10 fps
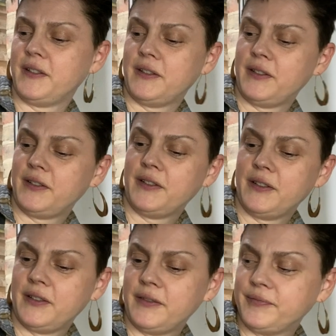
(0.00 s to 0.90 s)

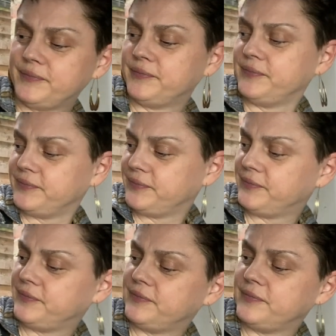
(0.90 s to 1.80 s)

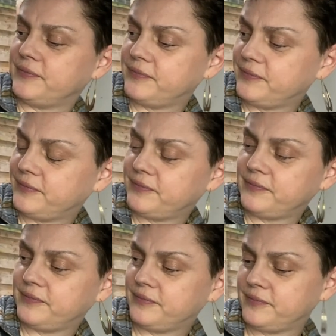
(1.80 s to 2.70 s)

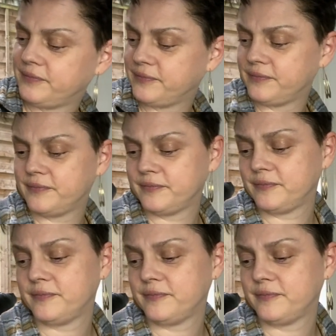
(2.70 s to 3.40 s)
(silence)